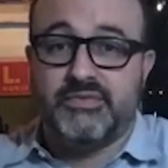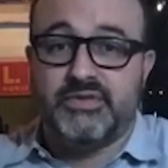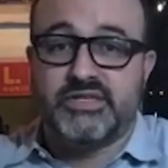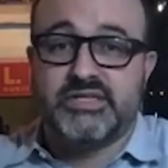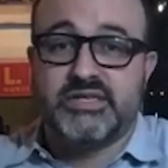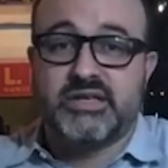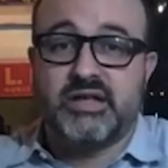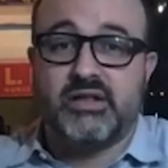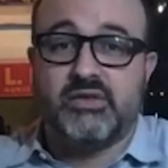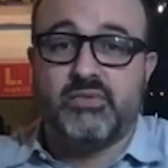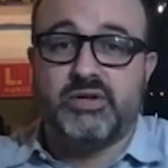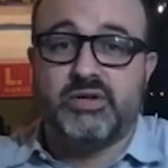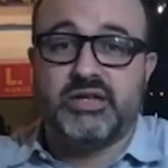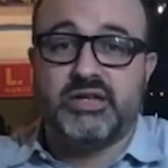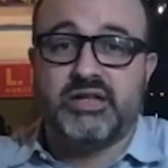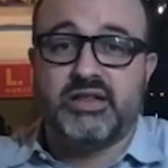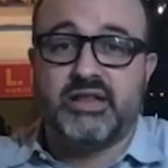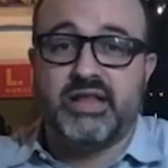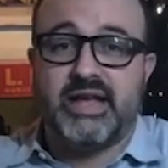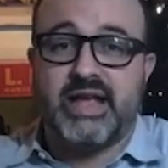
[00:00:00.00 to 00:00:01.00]
the skull
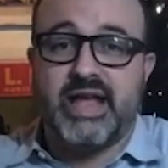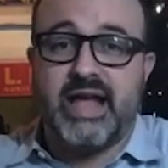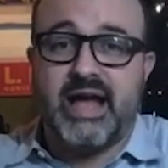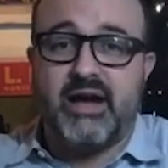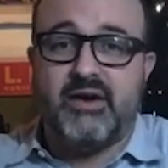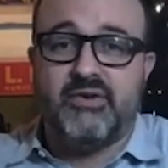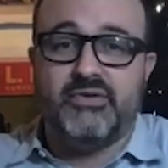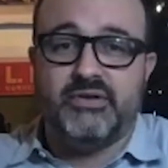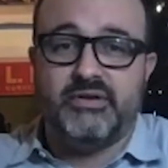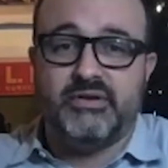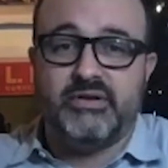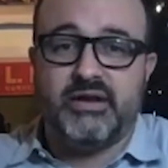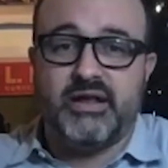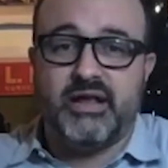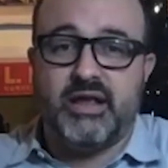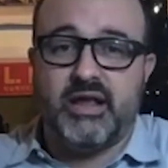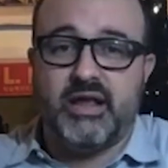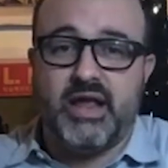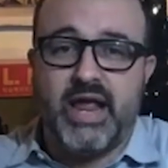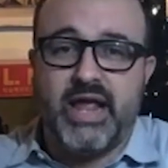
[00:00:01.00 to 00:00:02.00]
would click out
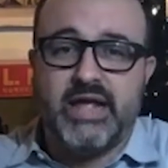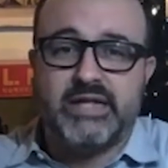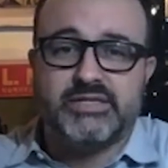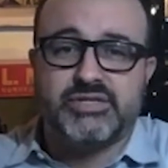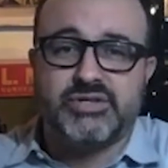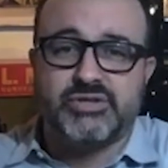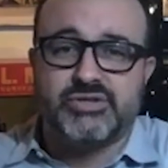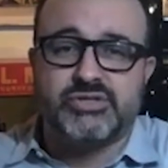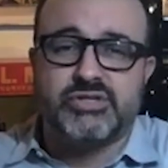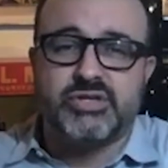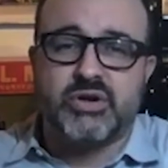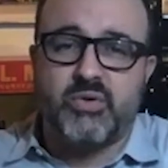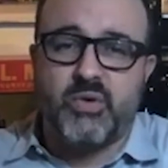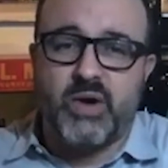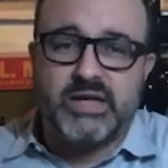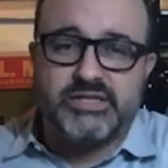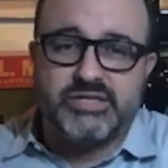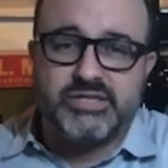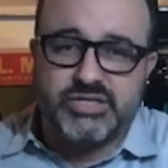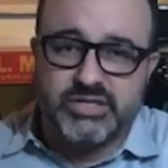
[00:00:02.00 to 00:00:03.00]
answers to
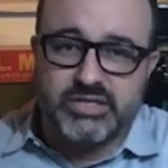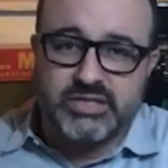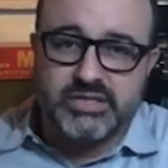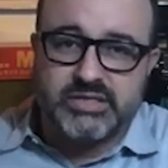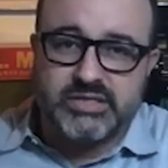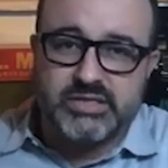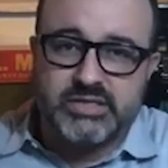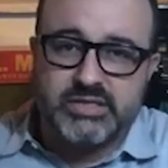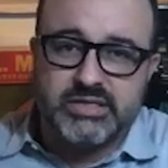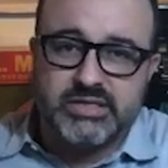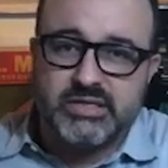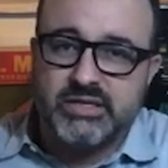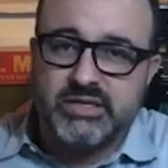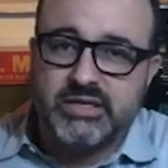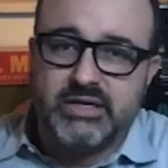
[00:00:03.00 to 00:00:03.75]
questions.